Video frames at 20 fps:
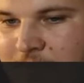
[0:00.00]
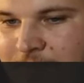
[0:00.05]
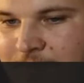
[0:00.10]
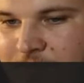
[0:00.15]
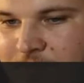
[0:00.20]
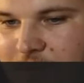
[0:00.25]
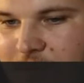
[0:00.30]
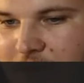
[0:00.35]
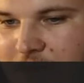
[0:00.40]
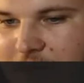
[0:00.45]

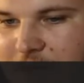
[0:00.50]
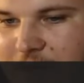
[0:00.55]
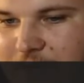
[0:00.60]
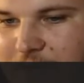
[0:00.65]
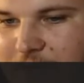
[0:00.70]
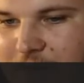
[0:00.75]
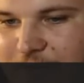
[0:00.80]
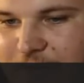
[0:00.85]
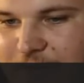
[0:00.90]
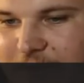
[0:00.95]
Are you
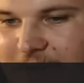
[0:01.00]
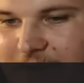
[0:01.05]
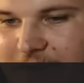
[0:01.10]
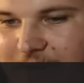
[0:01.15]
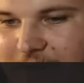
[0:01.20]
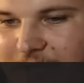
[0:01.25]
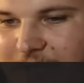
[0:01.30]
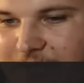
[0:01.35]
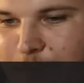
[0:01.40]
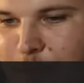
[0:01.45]
afraid
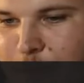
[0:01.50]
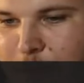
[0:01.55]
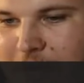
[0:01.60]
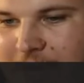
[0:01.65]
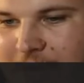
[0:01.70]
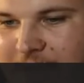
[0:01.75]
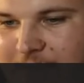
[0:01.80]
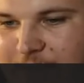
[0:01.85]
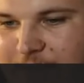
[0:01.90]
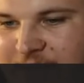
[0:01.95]
when
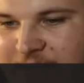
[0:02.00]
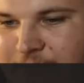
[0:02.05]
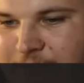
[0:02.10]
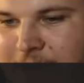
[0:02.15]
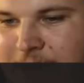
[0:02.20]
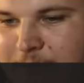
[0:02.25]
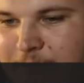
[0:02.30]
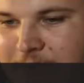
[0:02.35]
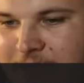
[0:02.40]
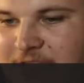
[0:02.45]
having
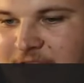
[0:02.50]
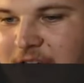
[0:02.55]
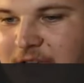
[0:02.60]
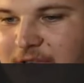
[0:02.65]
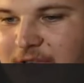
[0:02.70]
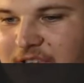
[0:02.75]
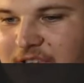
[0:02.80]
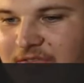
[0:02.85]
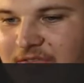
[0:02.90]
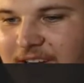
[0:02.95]
Grandpa
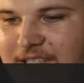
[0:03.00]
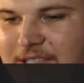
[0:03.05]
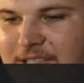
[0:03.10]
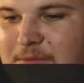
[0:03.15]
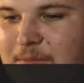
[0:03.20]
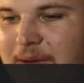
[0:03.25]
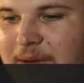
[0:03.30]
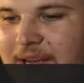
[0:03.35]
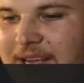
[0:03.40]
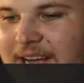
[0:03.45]
Joseph as a
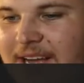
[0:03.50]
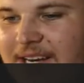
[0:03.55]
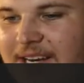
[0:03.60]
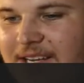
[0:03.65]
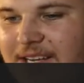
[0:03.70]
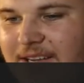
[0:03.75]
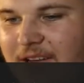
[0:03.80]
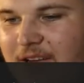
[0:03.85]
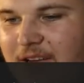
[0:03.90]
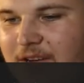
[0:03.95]

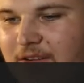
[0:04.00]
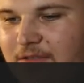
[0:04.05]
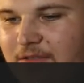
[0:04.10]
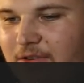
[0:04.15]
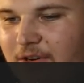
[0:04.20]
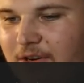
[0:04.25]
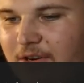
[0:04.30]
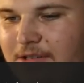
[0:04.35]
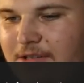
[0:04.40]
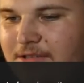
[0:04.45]
mechanic for
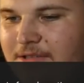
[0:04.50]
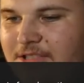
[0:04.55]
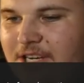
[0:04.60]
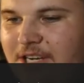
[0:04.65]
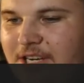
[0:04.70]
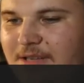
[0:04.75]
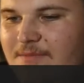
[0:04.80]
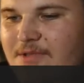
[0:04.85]
a long time,